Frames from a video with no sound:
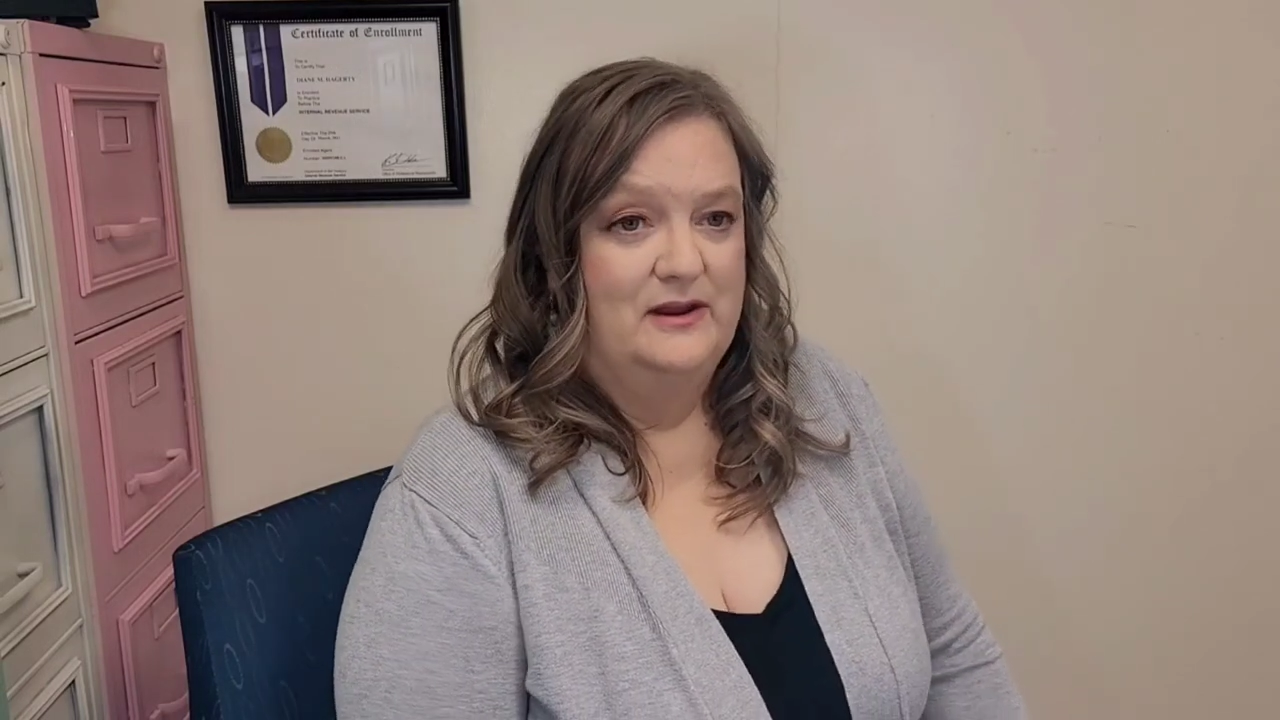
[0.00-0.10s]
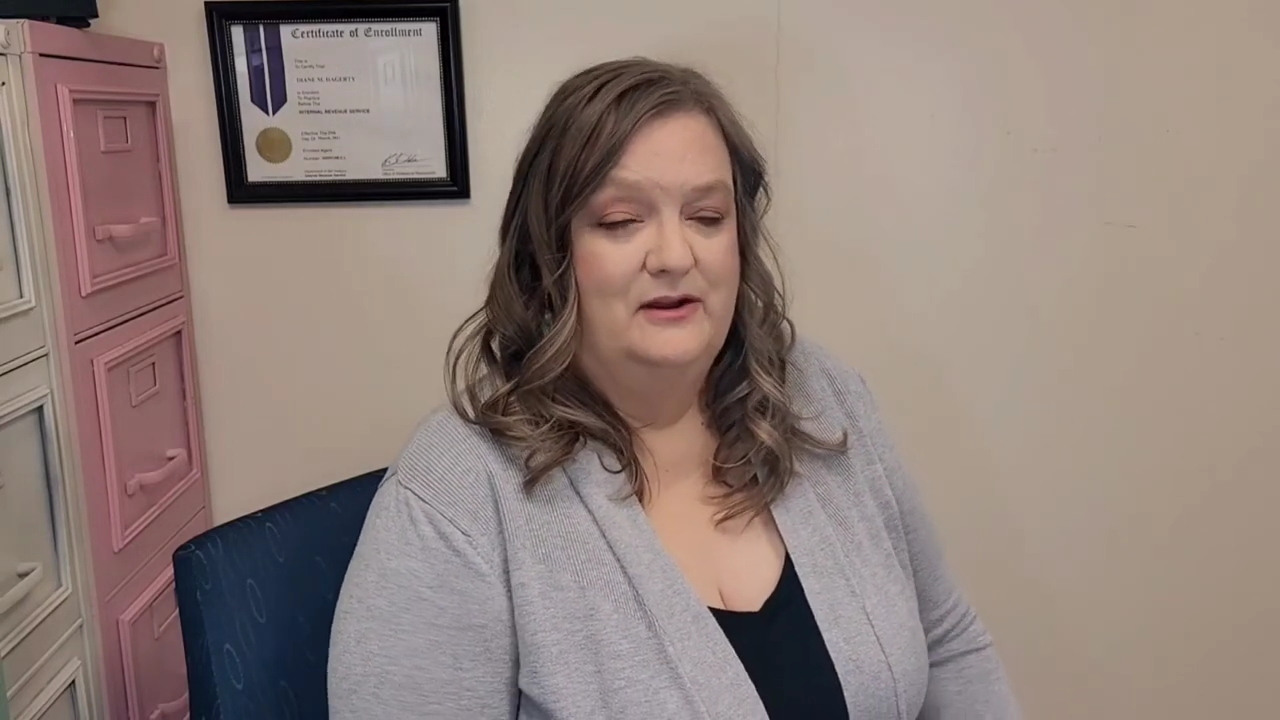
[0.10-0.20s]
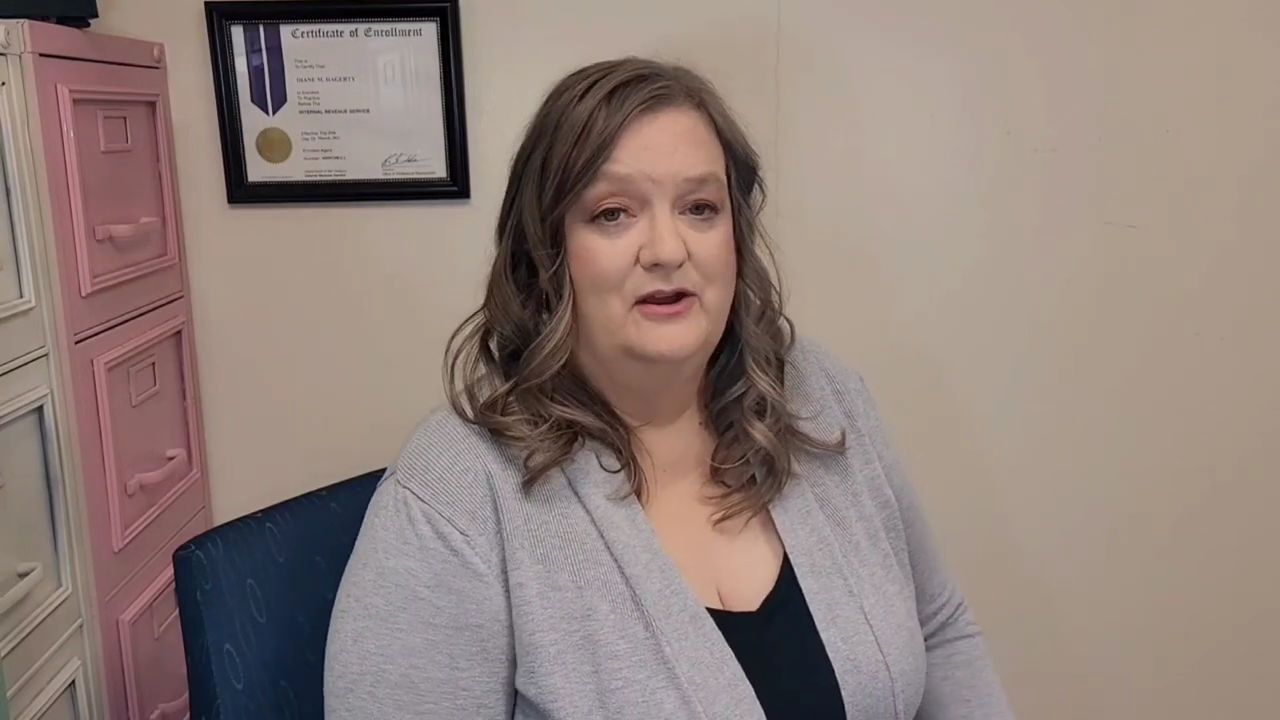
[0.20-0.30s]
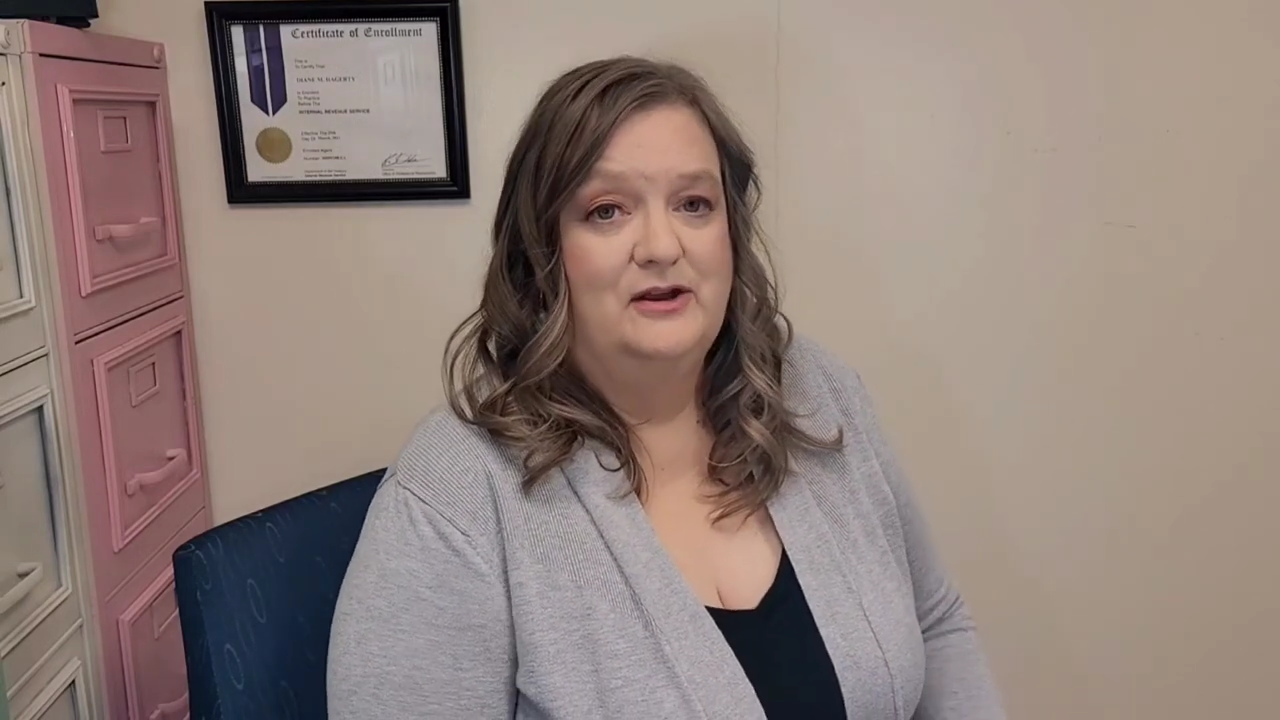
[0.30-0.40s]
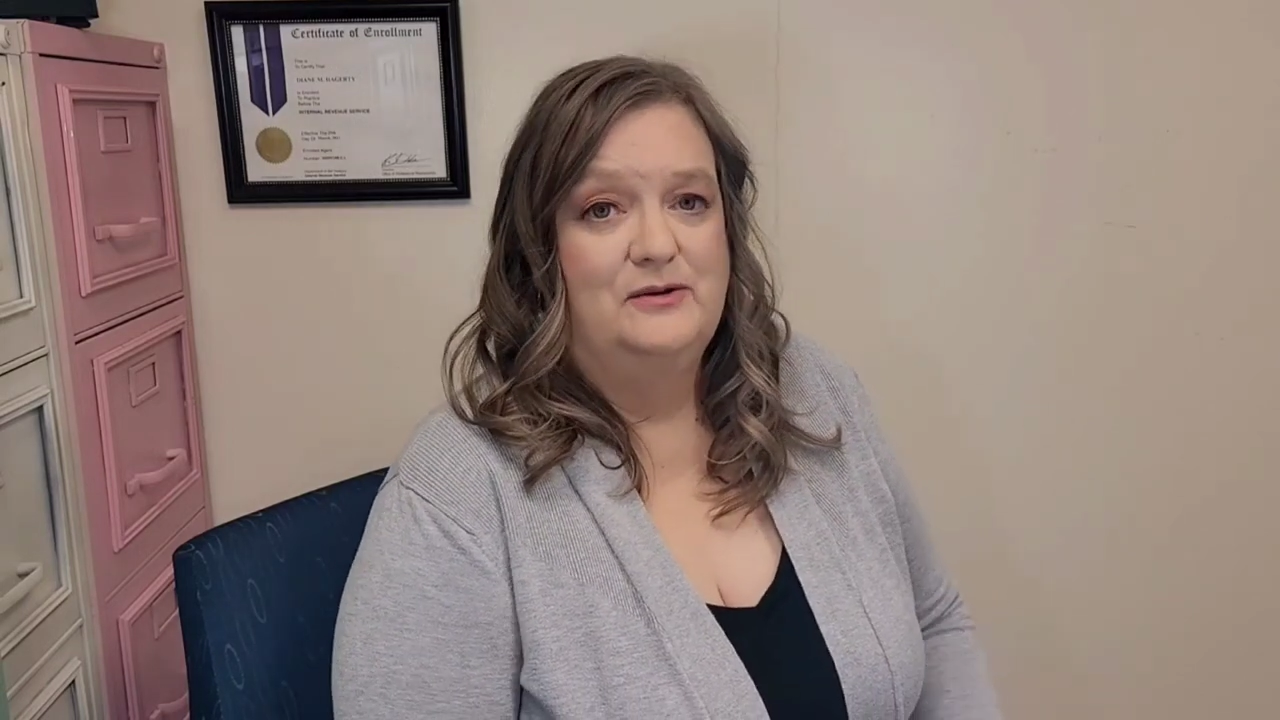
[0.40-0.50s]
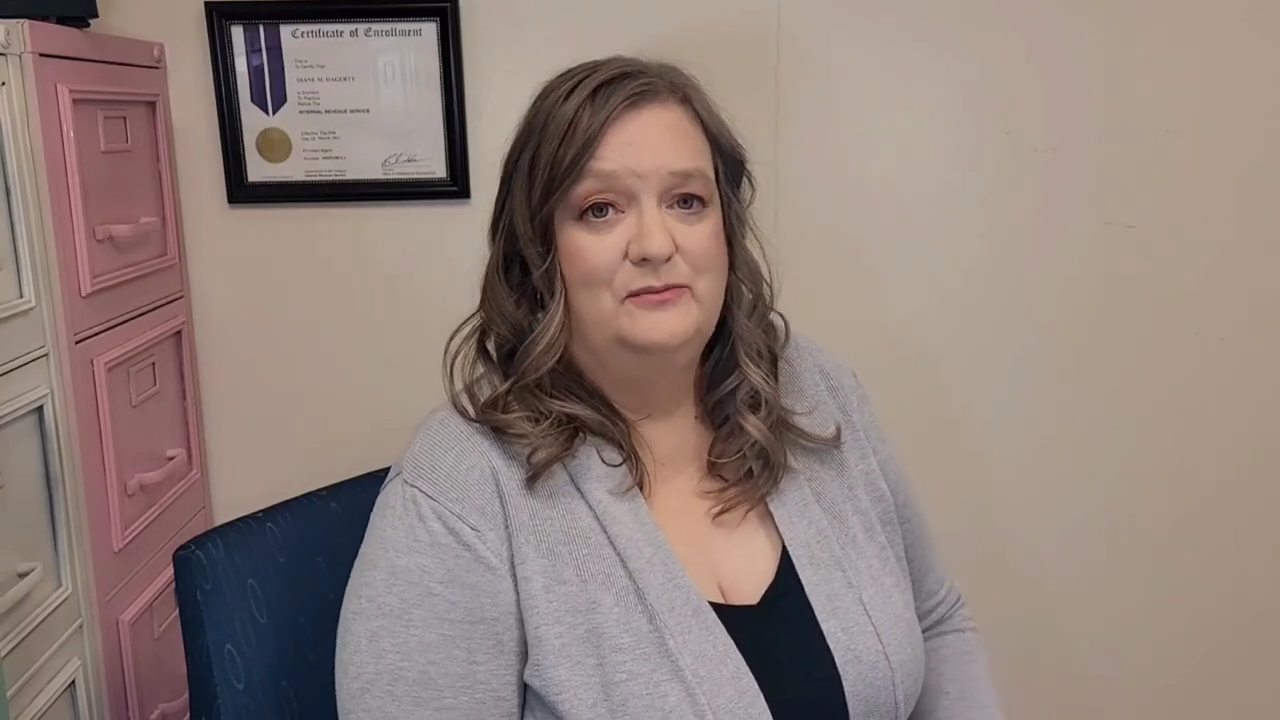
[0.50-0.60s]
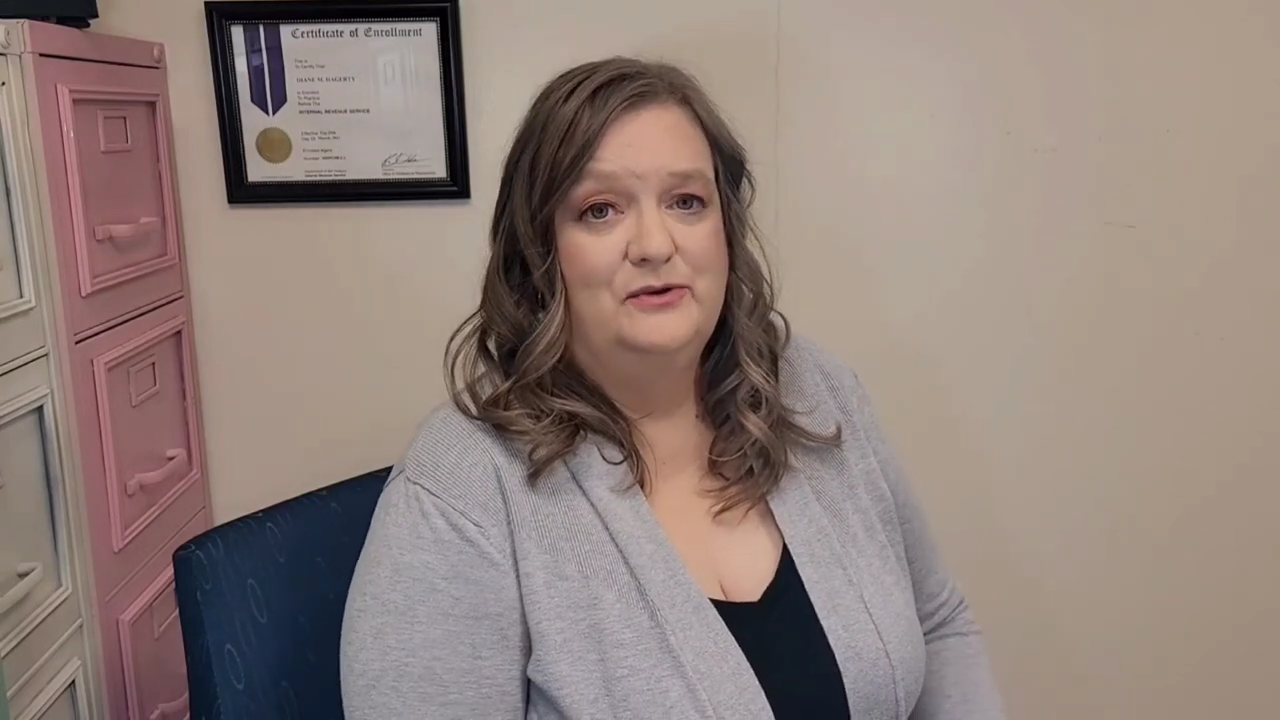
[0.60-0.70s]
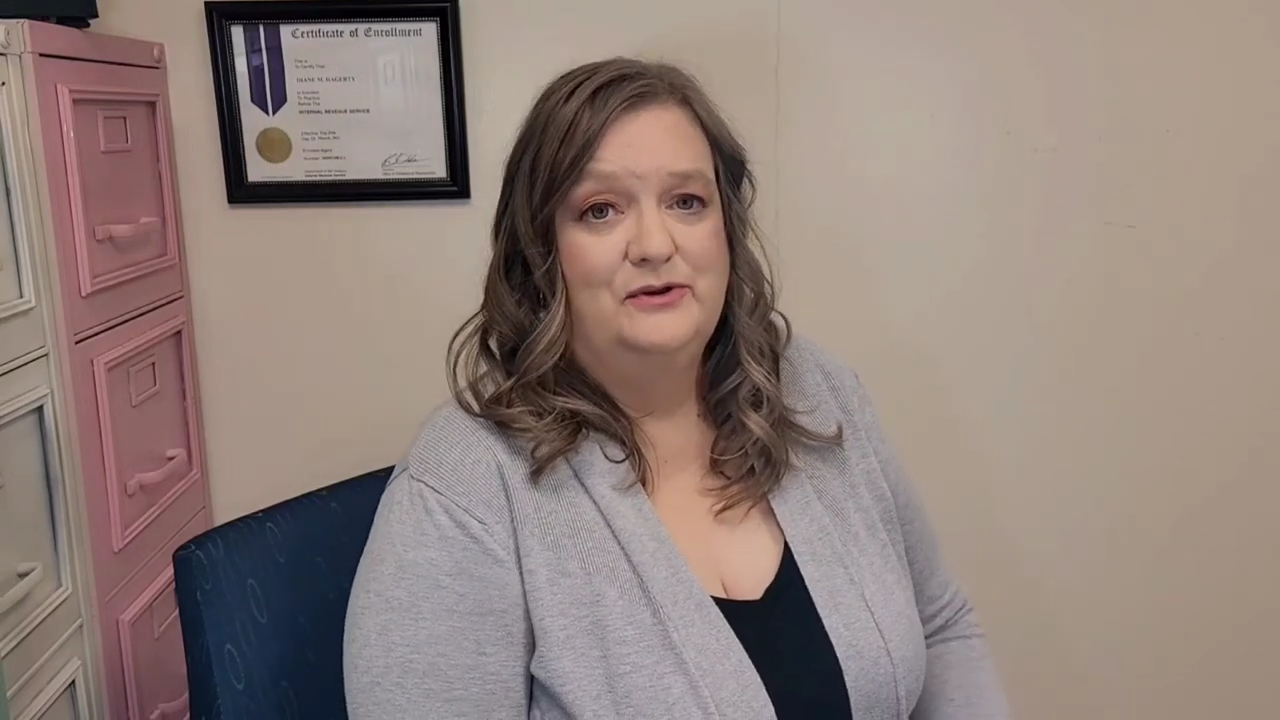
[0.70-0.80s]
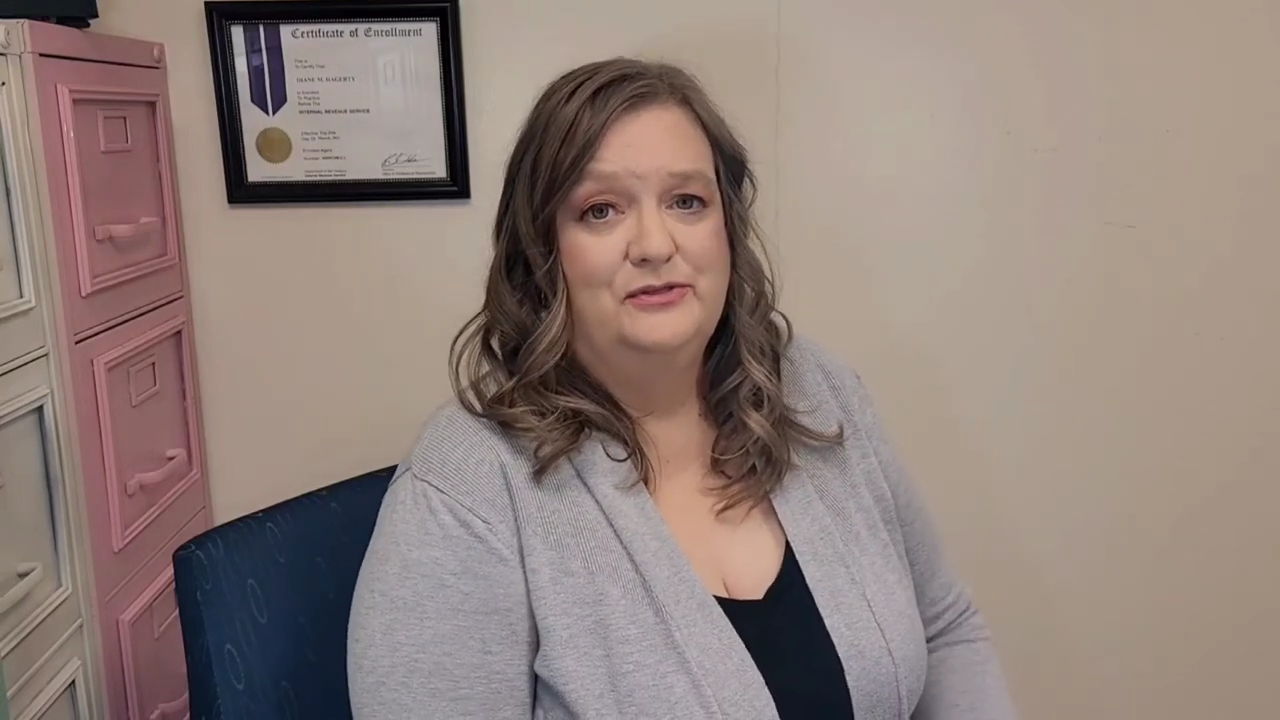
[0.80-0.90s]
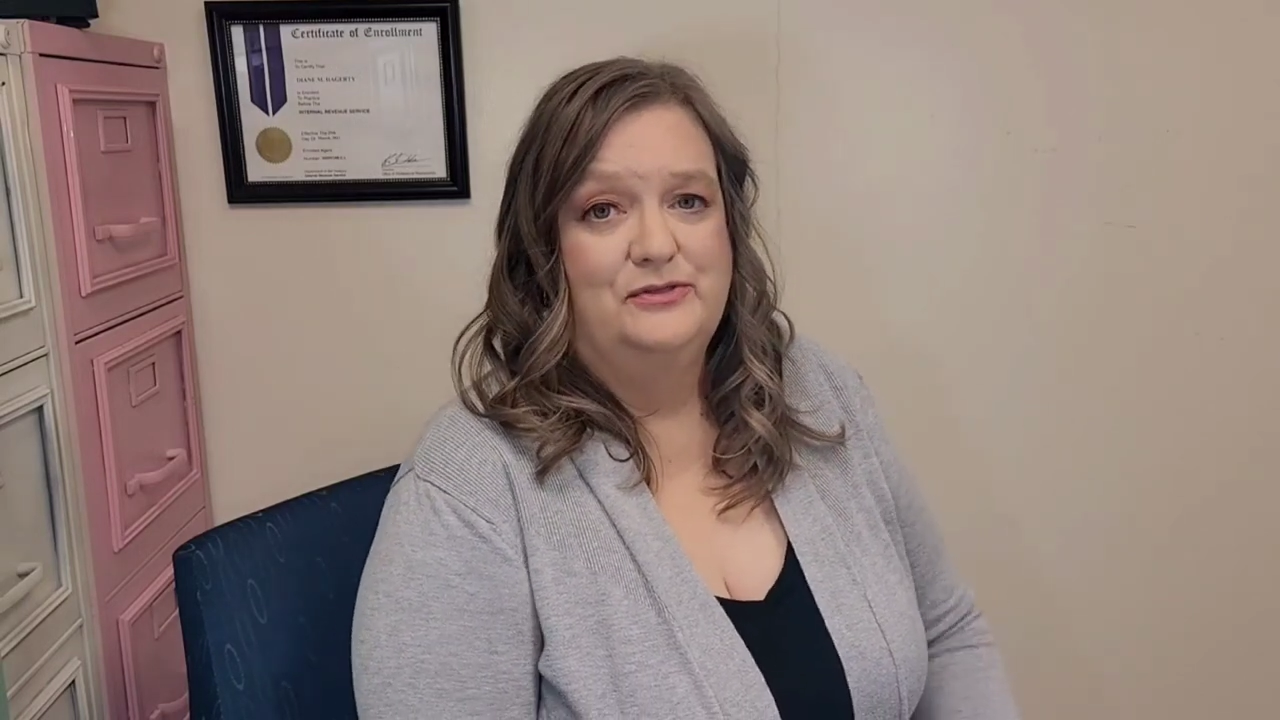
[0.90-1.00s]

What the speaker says: number